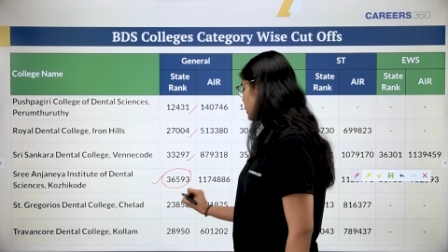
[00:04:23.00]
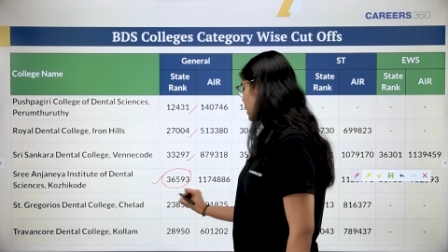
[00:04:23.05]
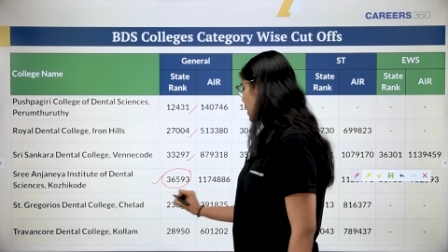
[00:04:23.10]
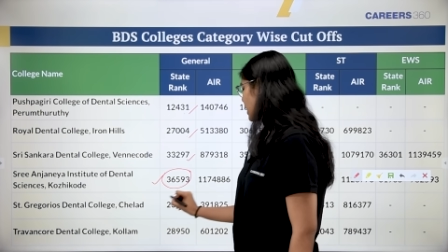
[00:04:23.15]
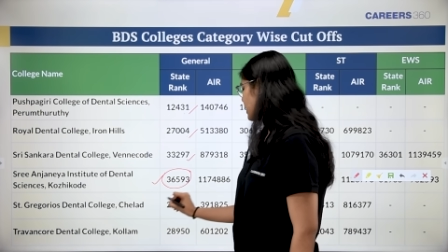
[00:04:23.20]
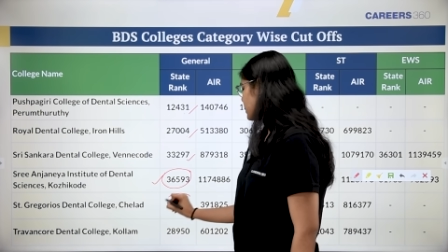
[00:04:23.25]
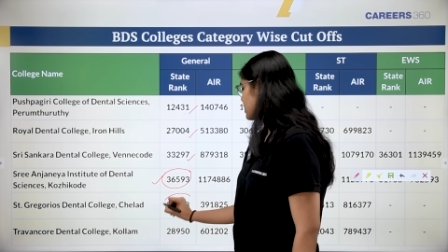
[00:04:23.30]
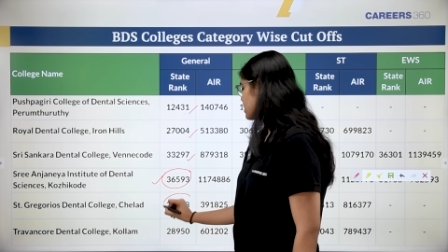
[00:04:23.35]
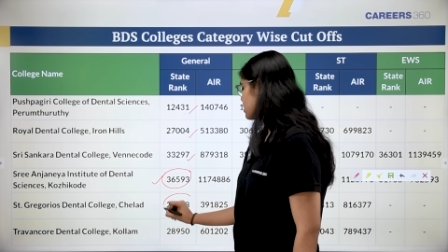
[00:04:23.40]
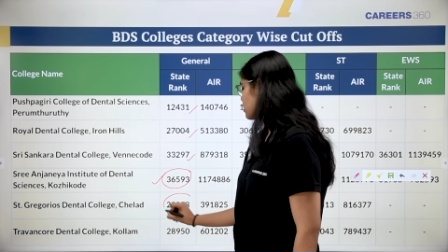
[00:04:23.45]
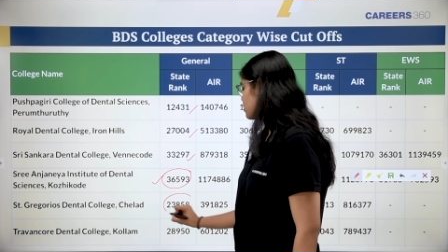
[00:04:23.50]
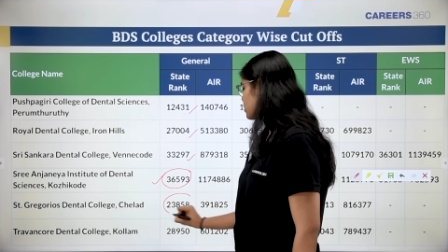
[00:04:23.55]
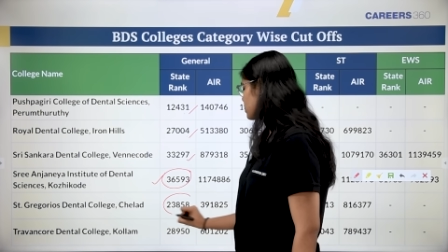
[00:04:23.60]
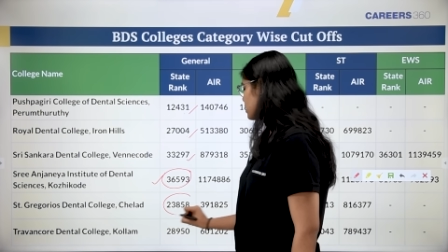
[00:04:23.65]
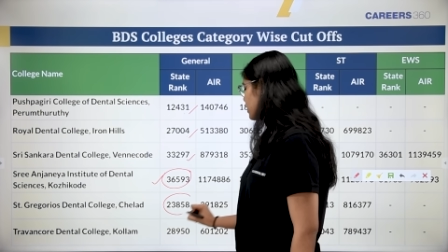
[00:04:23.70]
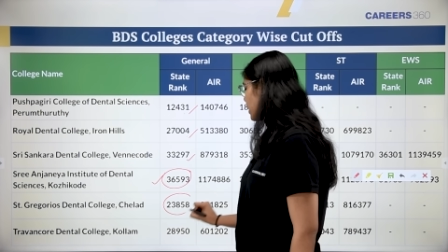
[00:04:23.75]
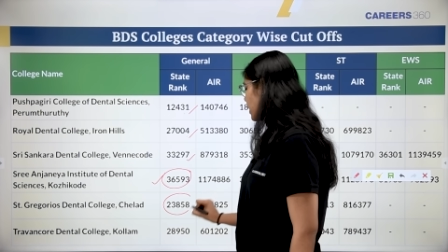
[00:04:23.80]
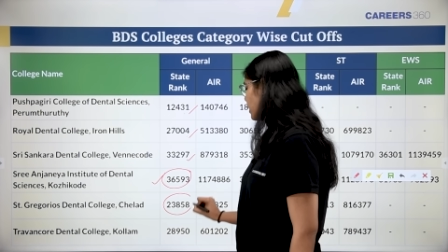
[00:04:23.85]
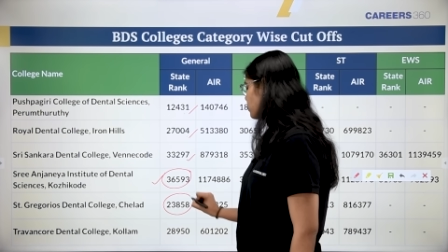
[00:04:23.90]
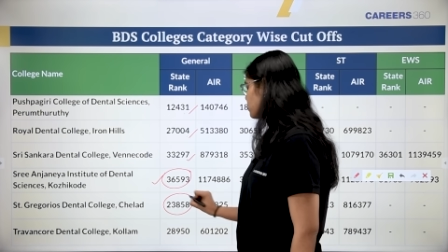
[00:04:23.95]
the highest
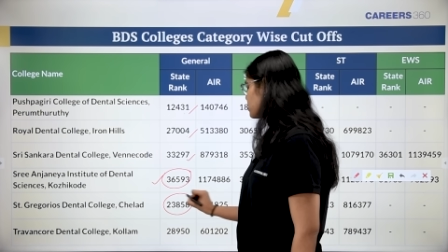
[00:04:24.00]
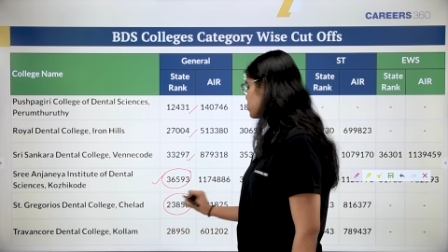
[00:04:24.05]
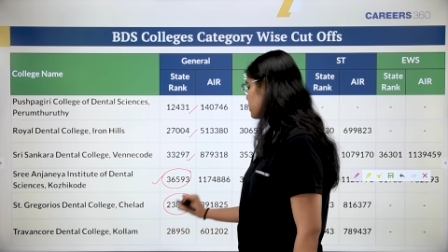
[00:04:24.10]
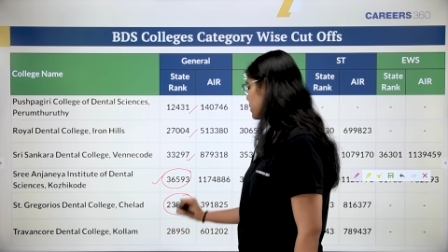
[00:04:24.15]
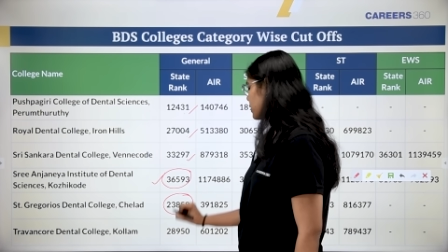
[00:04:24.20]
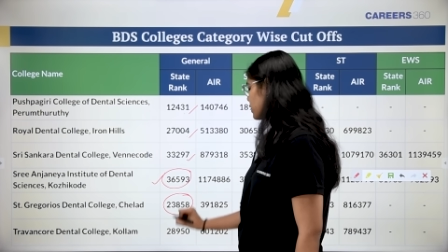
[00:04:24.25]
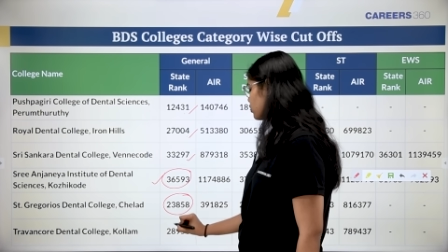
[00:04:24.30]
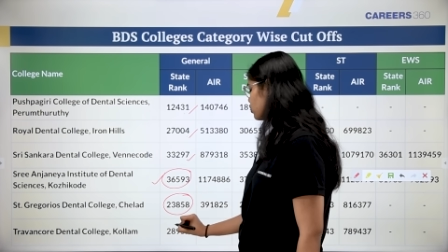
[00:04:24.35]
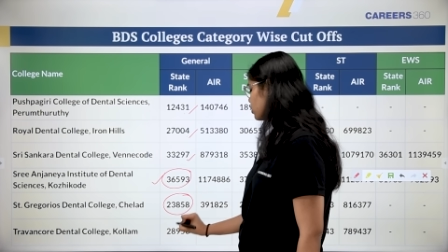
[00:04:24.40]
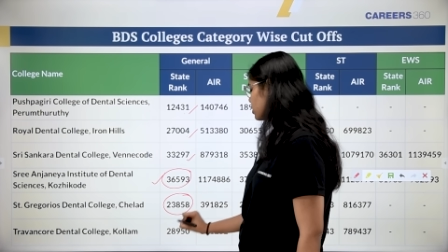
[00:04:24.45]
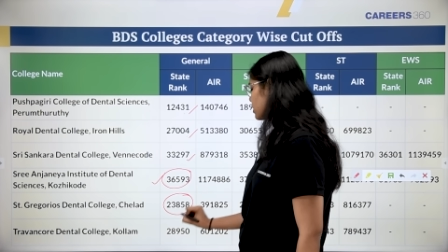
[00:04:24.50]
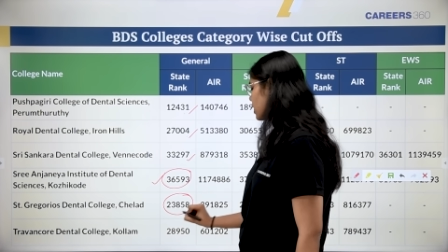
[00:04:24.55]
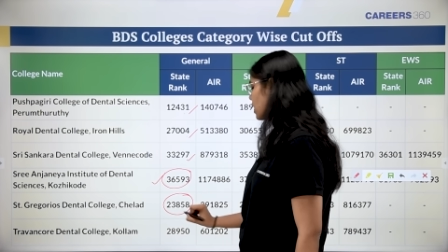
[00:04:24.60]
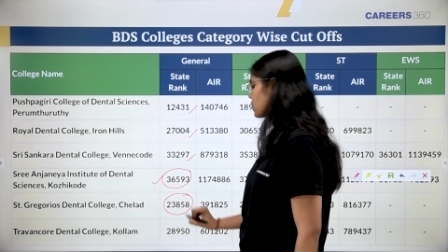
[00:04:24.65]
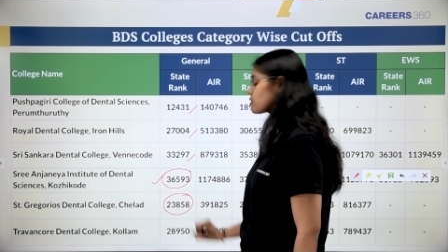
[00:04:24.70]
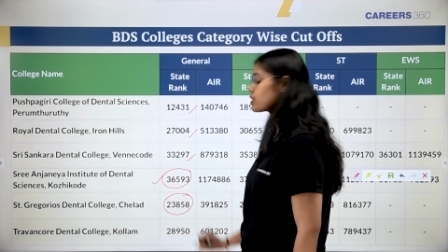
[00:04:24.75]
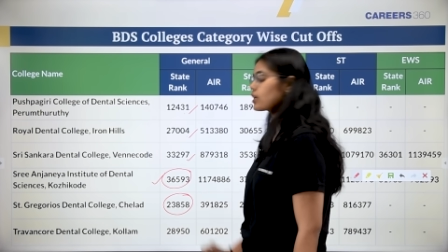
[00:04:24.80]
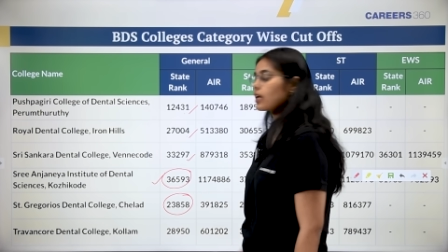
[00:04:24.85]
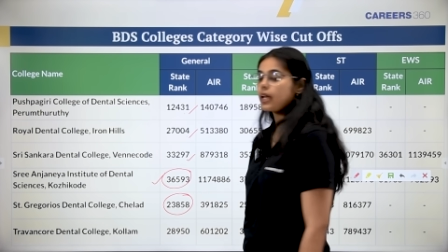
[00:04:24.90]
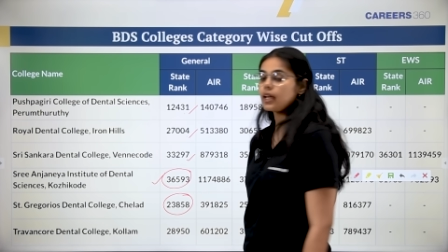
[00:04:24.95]
closing rank was
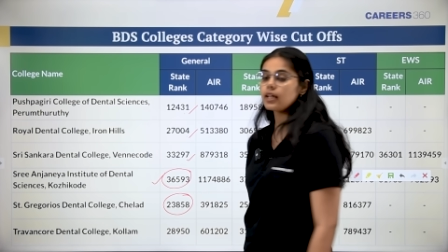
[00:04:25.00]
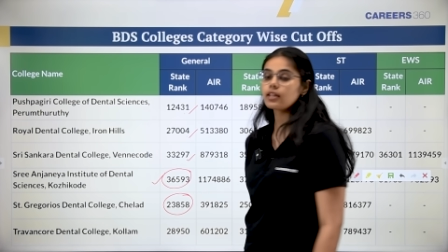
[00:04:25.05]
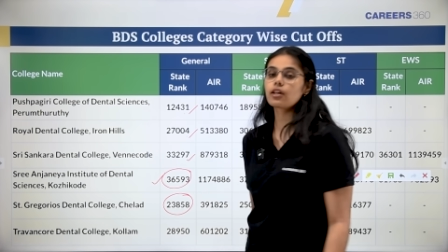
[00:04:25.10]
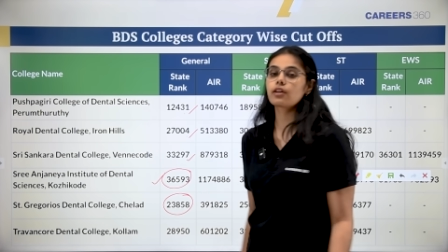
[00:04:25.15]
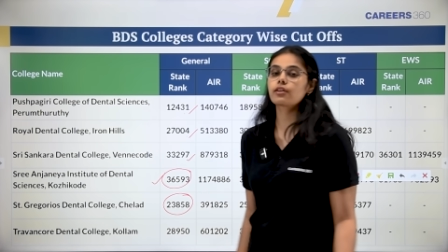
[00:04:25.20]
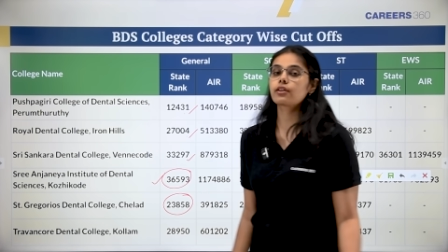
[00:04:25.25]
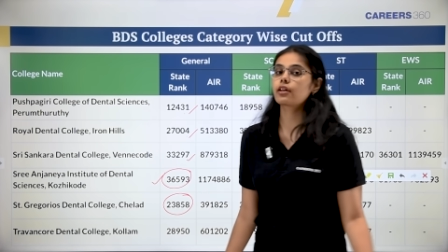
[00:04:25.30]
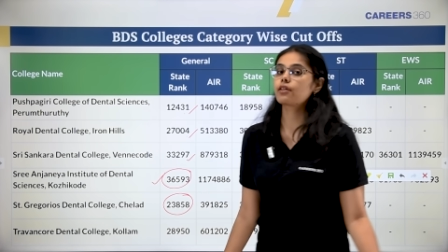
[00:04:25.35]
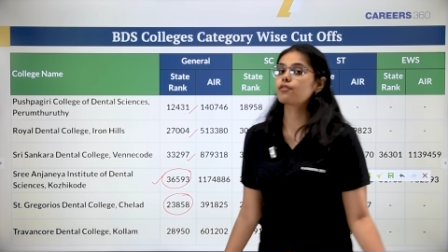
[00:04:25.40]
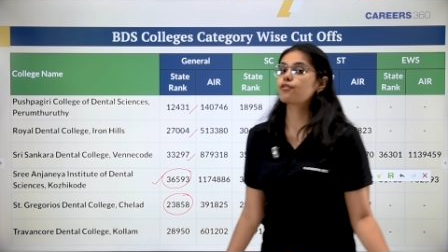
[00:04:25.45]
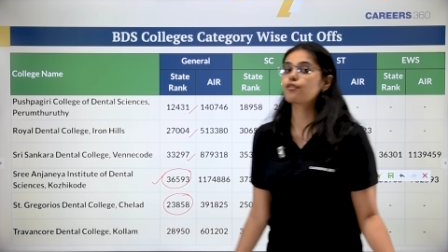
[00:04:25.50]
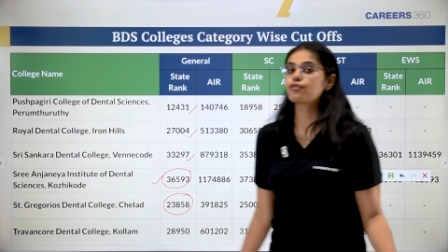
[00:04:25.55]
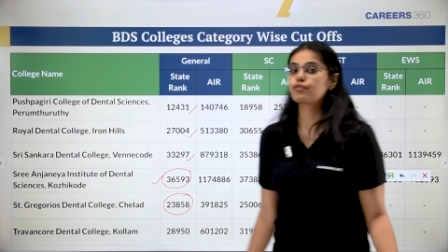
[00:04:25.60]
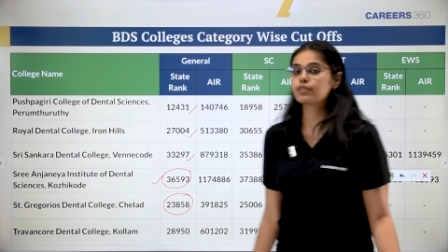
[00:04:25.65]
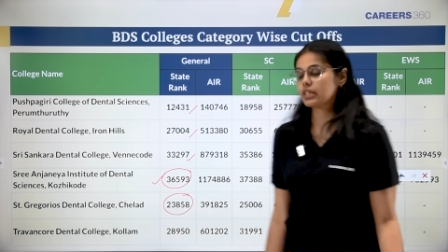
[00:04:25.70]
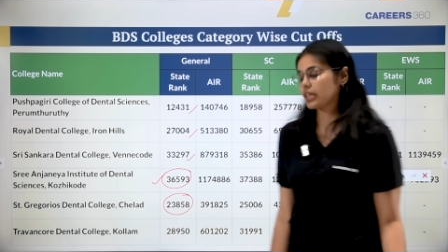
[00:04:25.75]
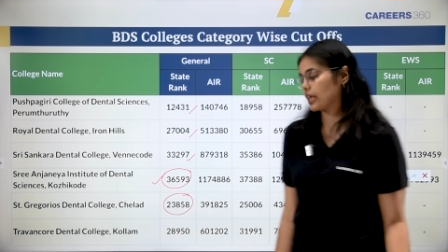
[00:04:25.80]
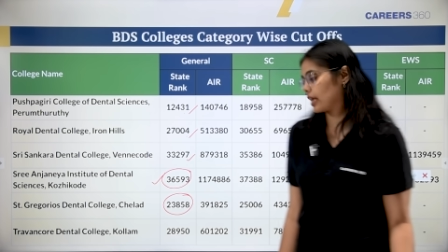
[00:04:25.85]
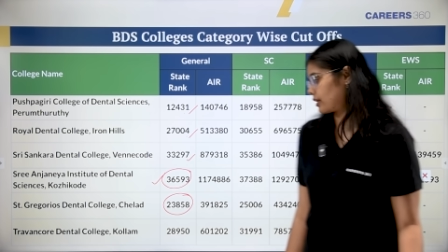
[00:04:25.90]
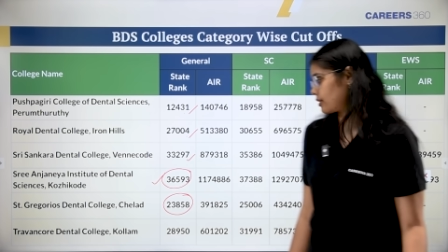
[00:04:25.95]

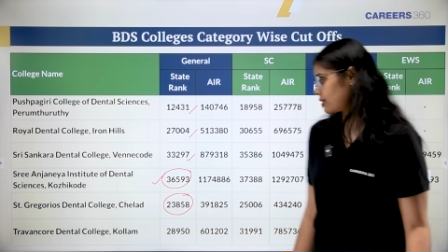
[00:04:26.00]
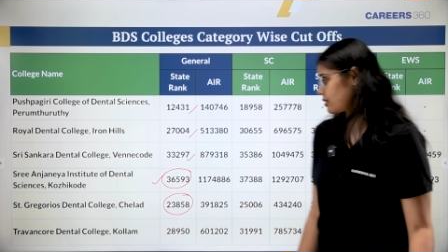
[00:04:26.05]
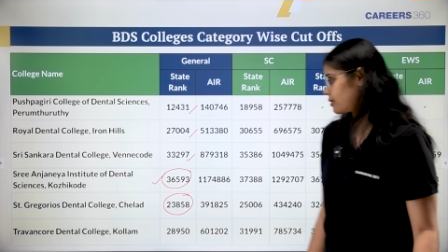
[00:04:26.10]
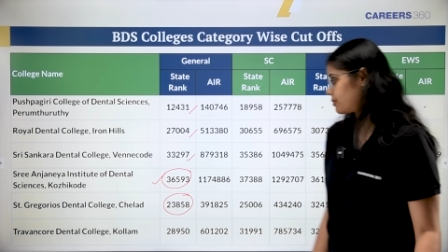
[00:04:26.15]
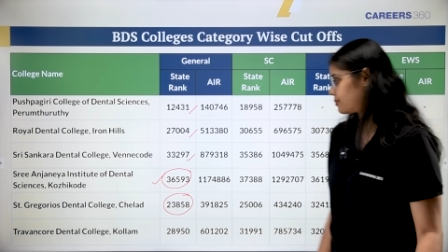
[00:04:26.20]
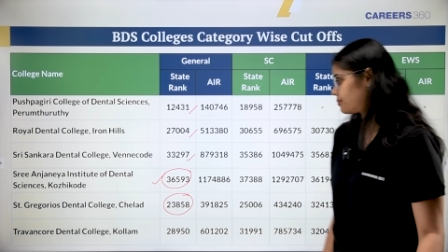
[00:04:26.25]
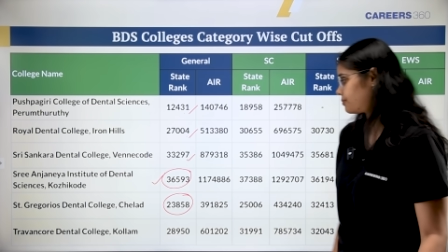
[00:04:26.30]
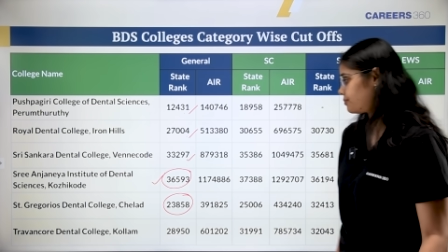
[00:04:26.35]
23,858